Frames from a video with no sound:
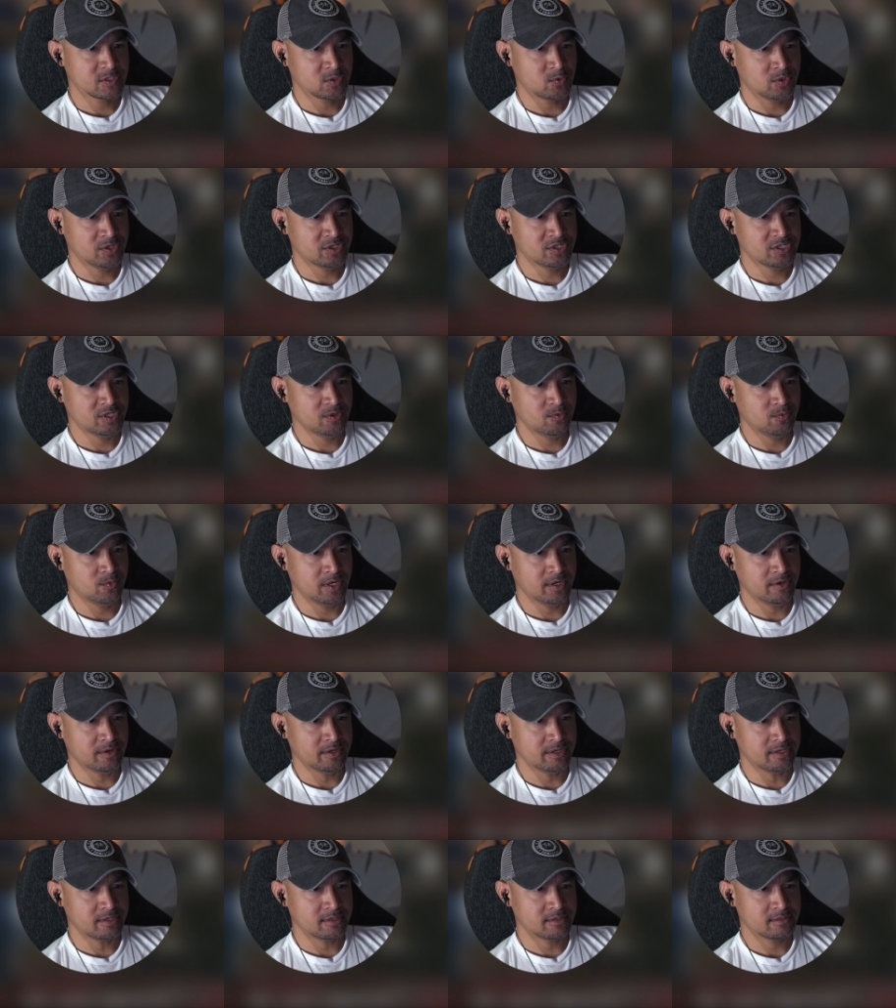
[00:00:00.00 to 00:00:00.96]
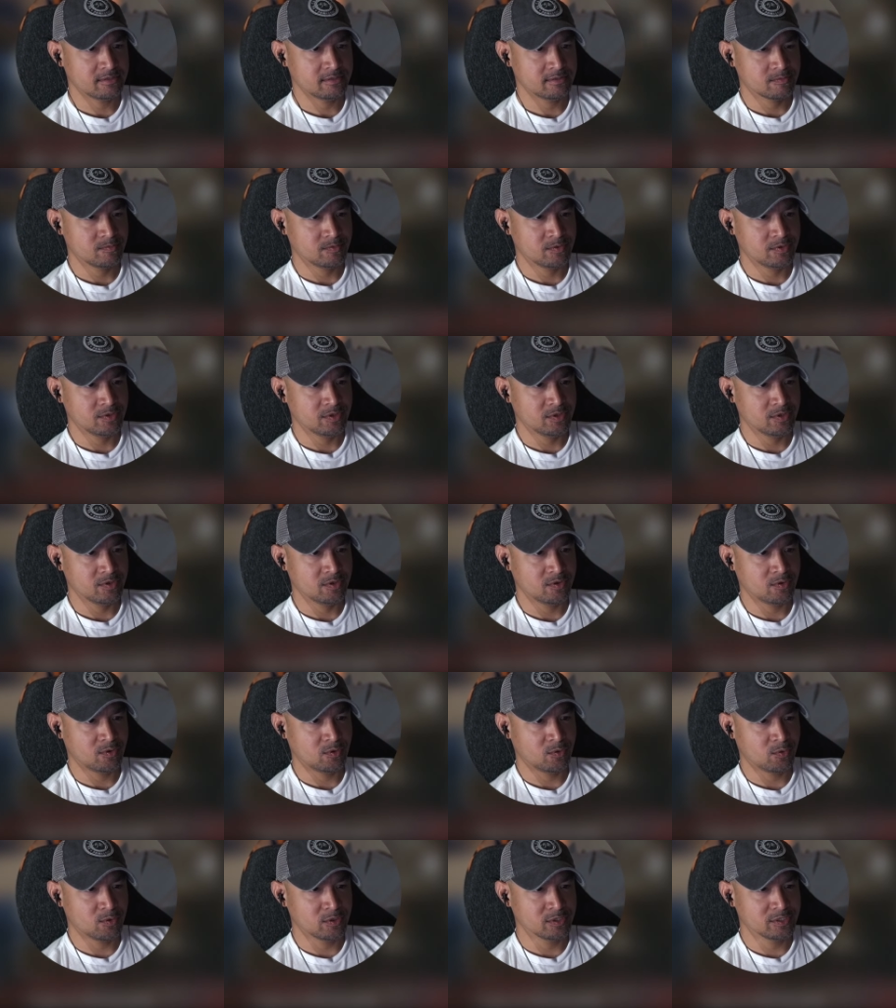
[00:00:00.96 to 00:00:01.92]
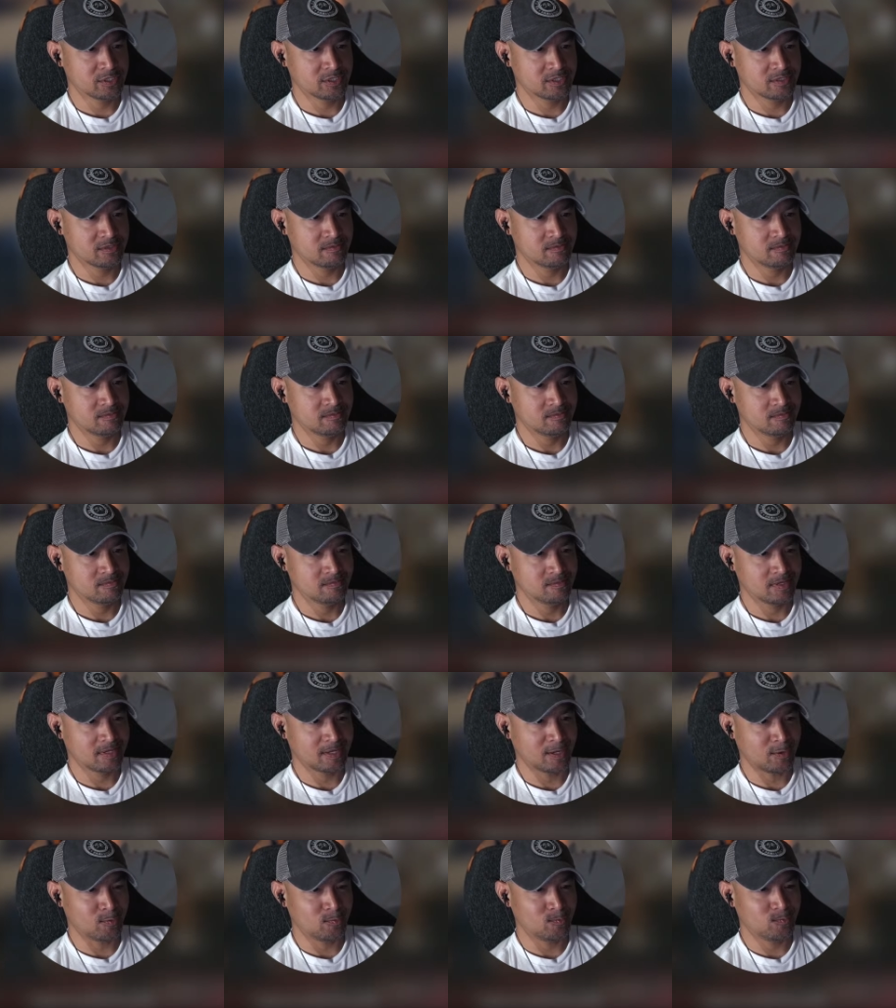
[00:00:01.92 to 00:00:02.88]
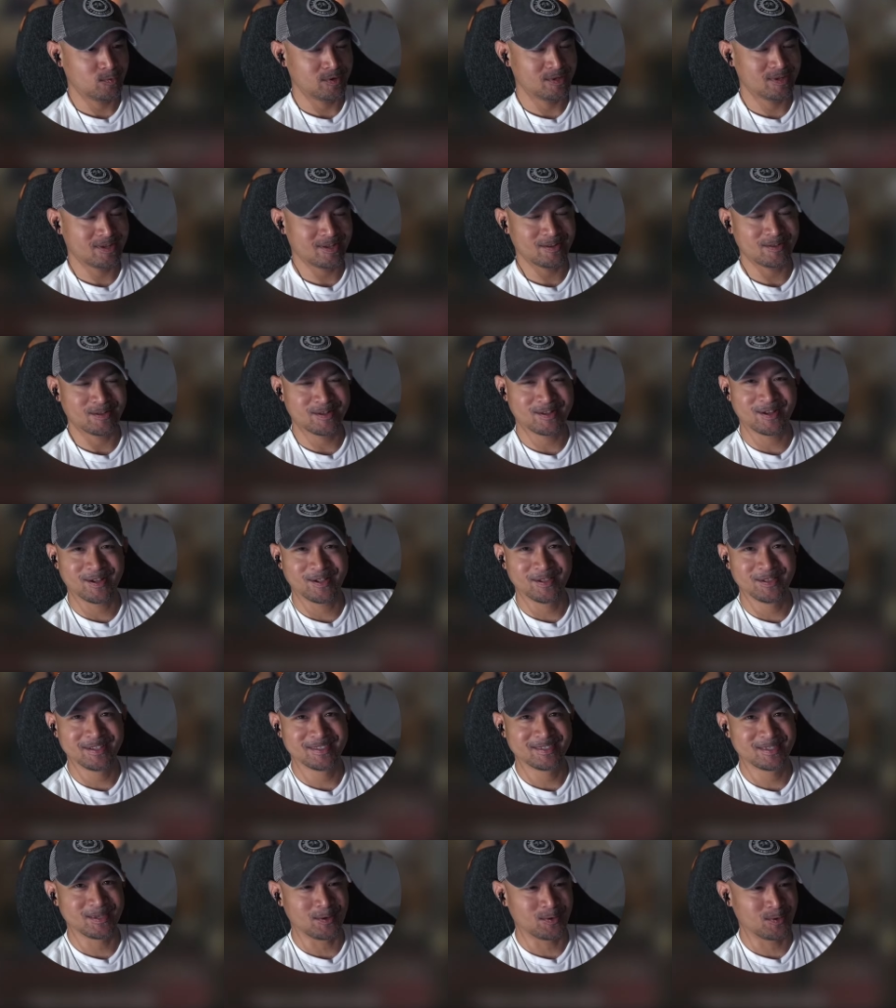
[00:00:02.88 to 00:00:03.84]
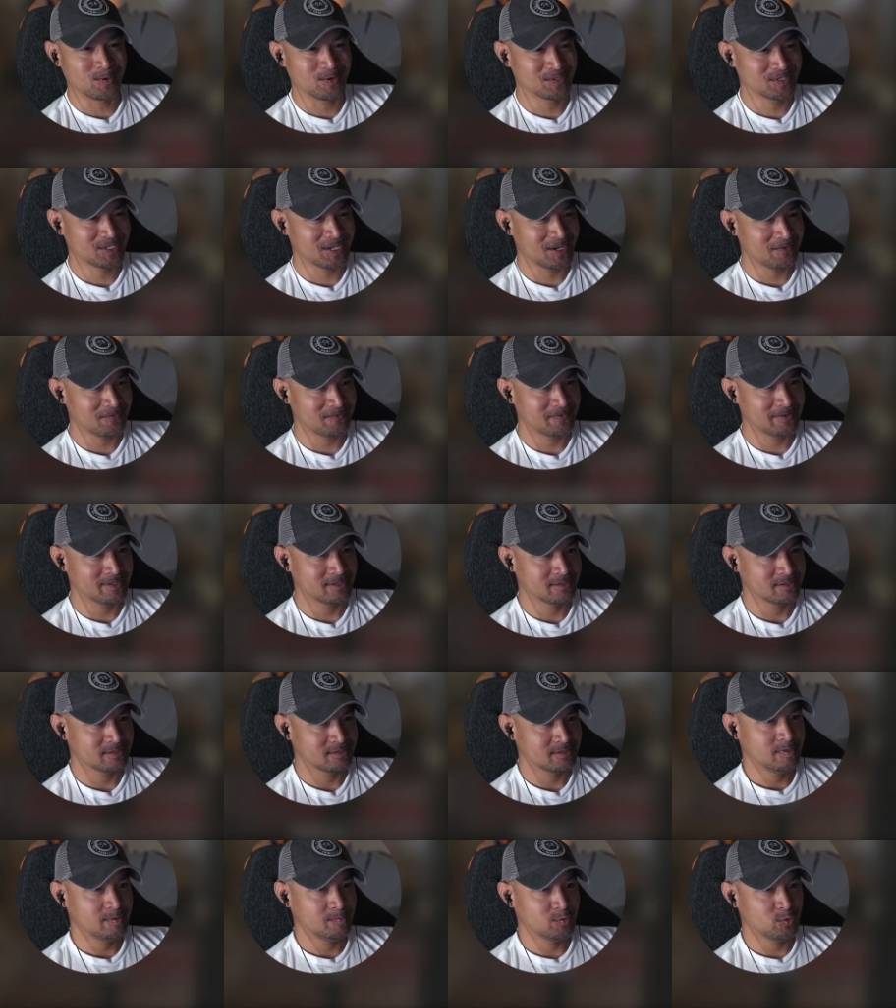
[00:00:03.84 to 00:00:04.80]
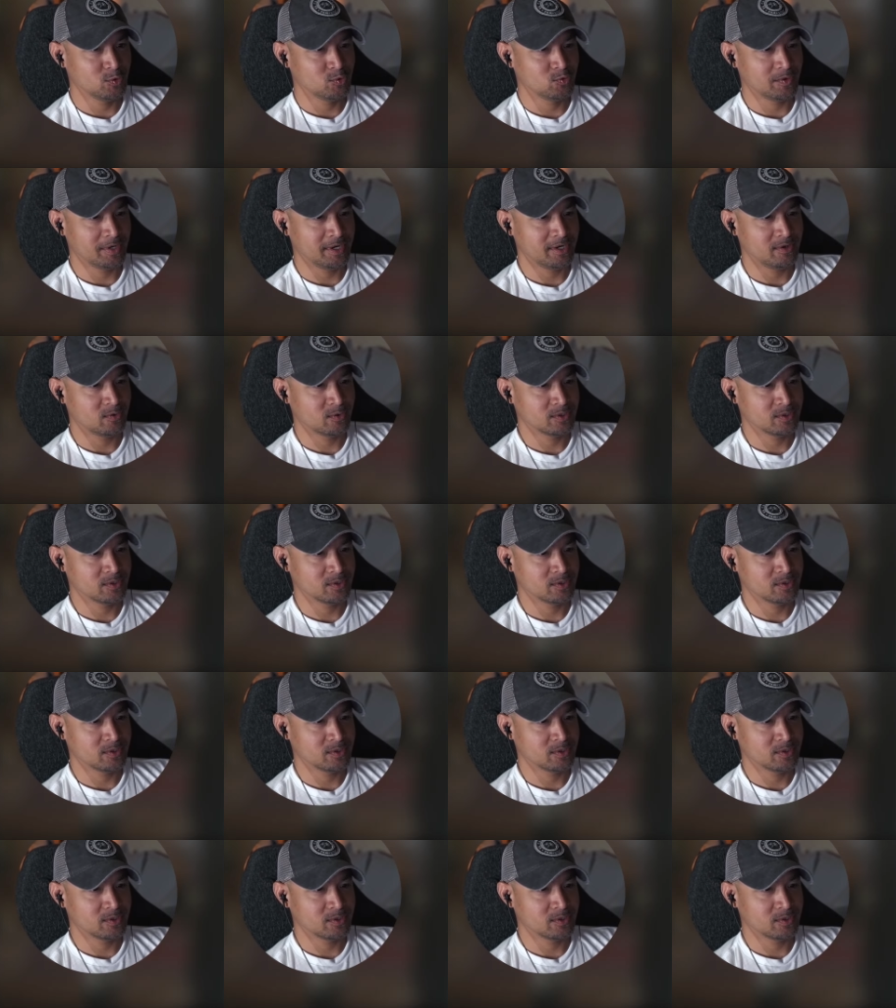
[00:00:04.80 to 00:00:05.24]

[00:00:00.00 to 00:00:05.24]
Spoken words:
What is she wearing? What are the horse... Like, what do you gotta call it? The horse outfit? People who ride